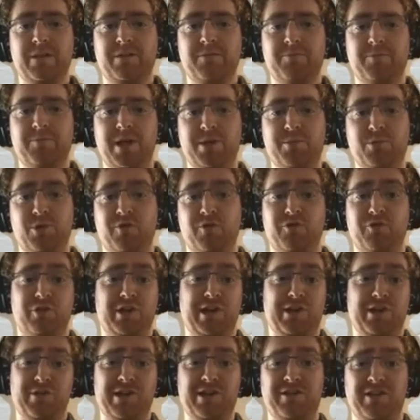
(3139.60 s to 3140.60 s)
people have
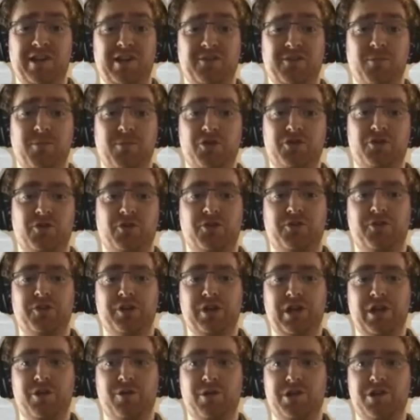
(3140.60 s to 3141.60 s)
already written these modules for
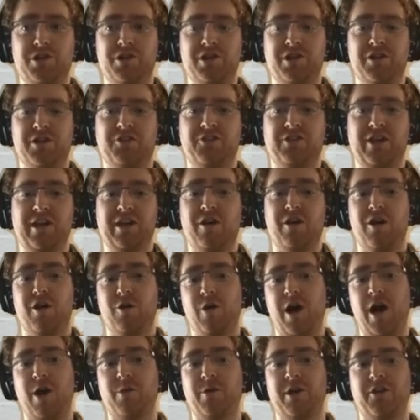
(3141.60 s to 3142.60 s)
you, and you can just say, oh,
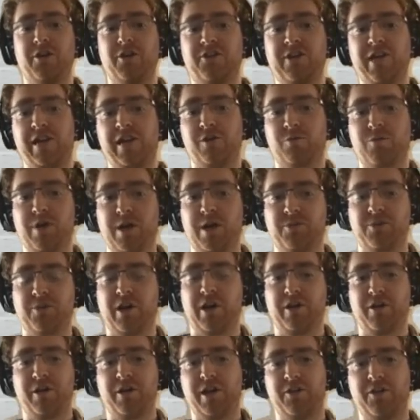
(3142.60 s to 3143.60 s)
I want a static
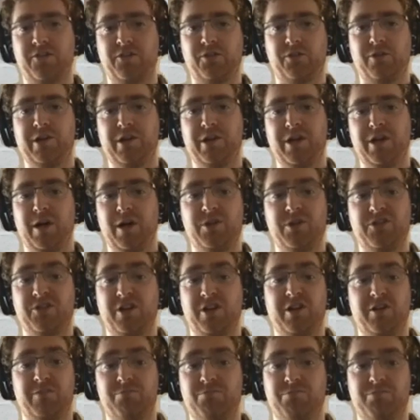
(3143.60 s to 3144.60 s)
website on S3. I'm just
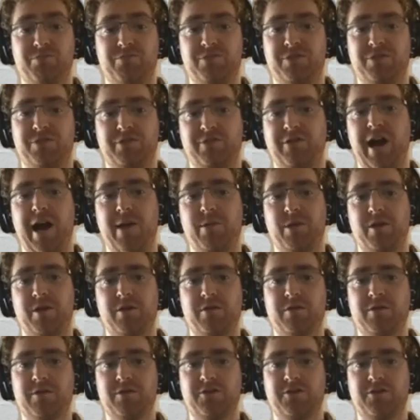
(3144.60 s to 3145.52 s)
going to grab it.